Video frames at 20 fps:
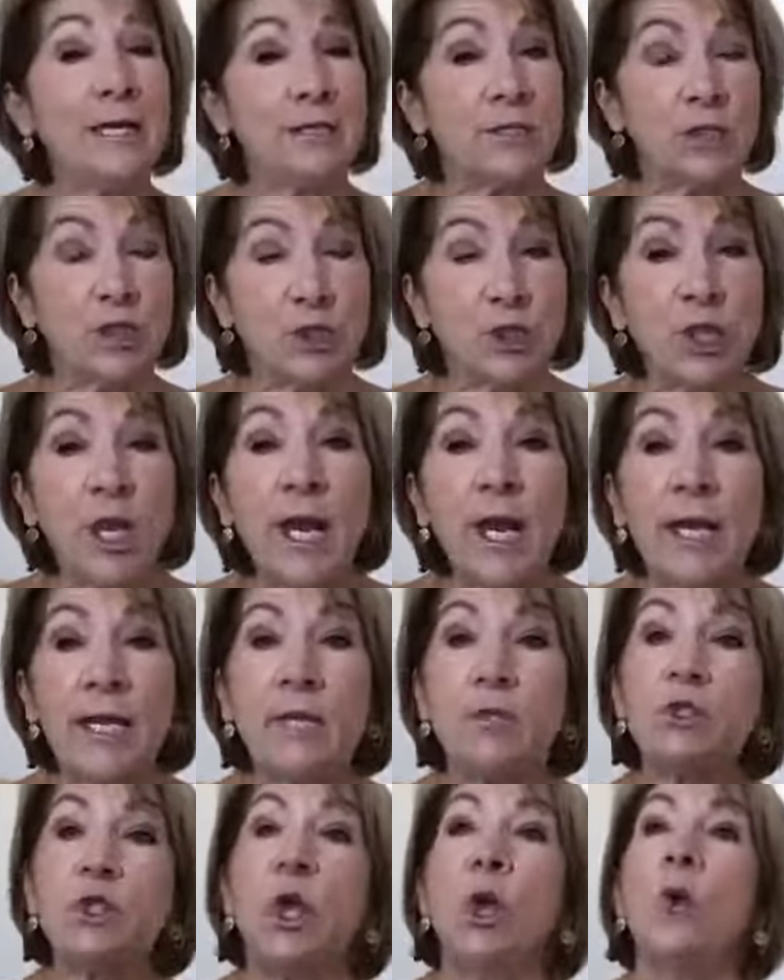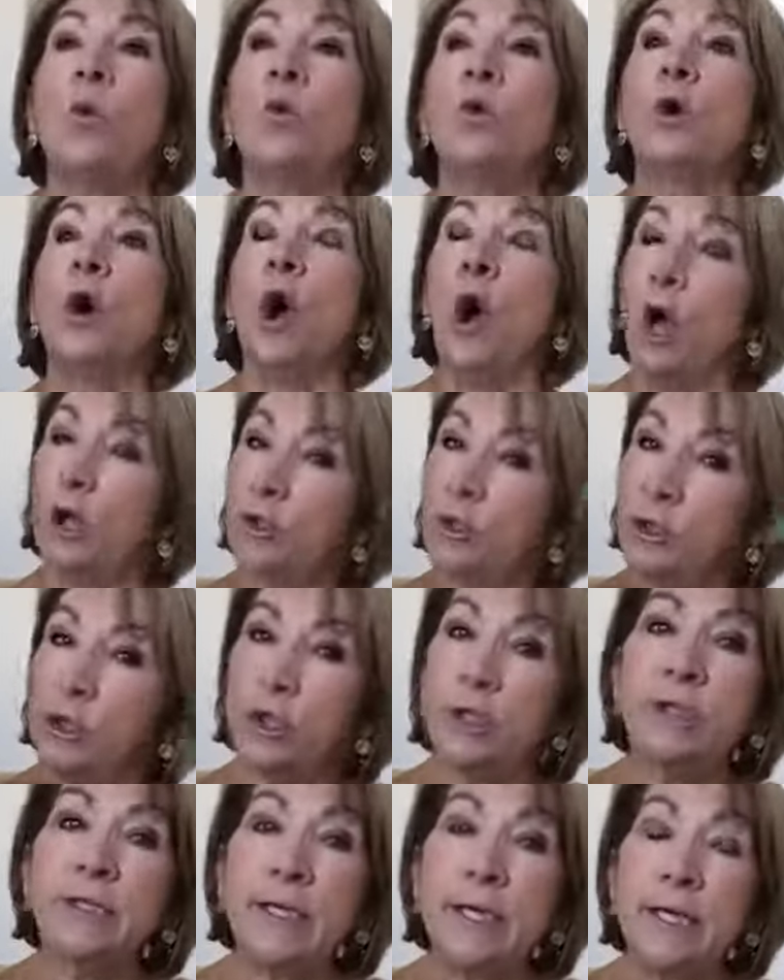exchange where all the
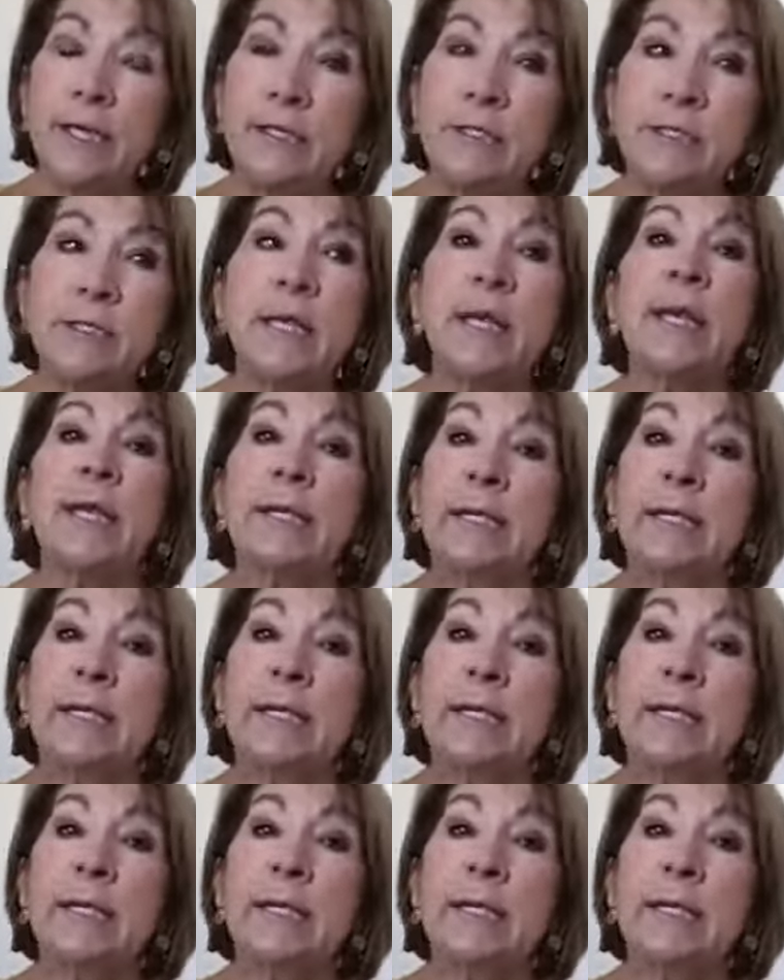cookies